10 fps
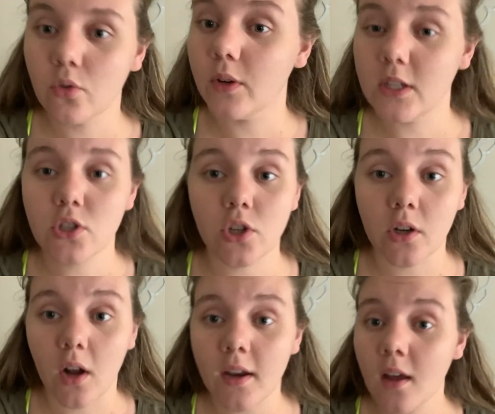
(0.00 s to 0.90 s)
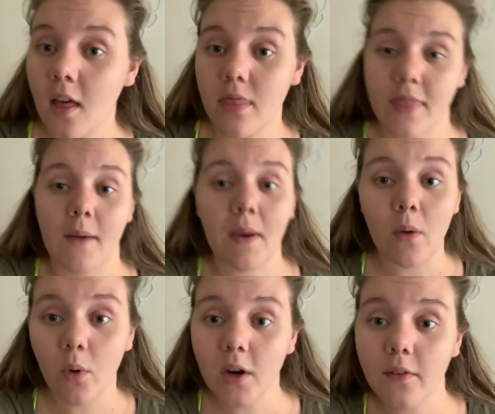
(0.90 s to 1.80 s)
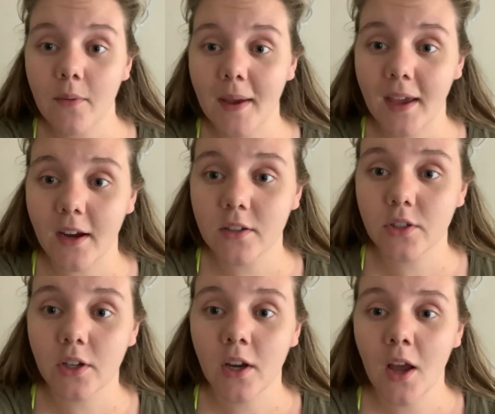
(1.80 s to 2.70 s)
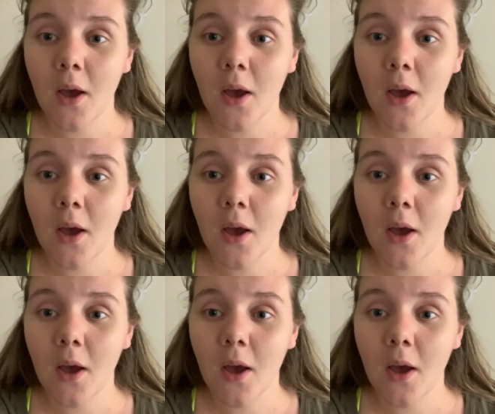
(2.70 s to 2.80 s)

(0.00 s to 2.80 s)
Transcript: green shirt on. That might work for my character,